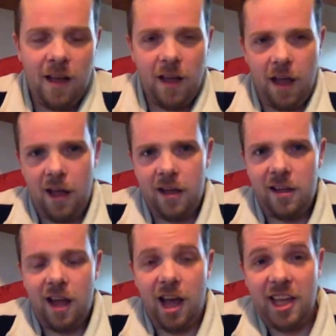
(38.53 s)

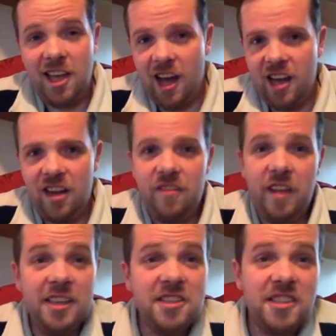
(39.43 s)
I kind of
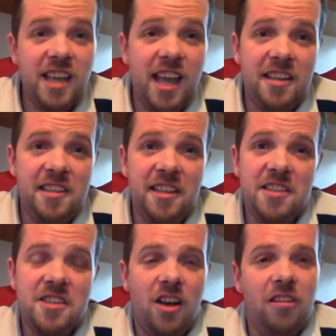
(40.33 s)
instigated it,
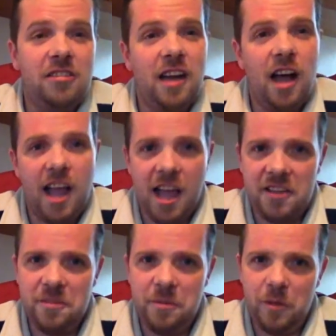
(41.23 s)
so I had
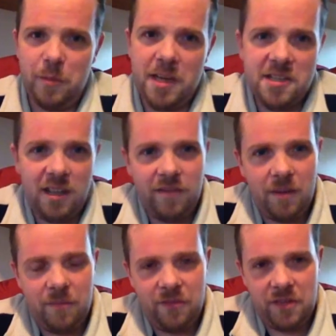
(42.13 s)
to put myself
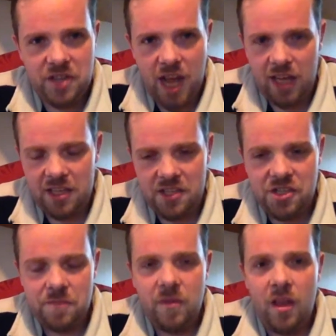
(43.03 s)
up for the challenge.